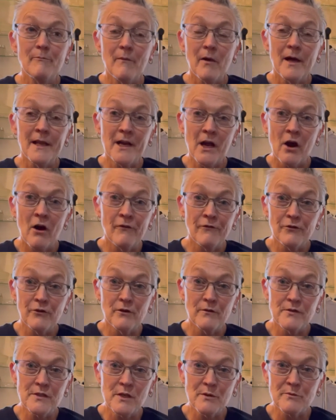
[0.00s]
an offer
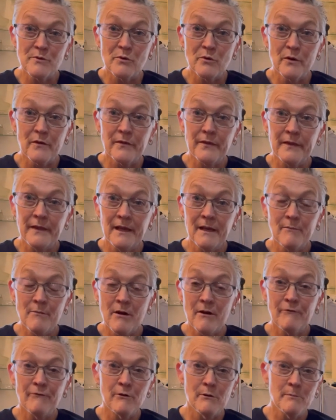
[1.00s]
of some sort, them
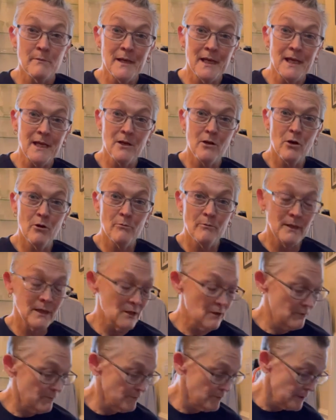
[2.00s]
offering me or me
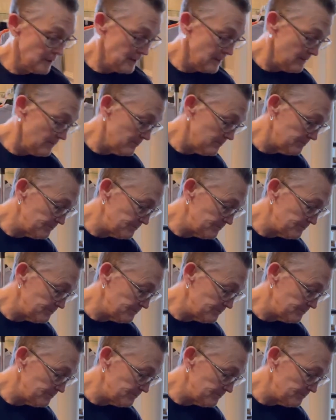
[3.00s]
offering them.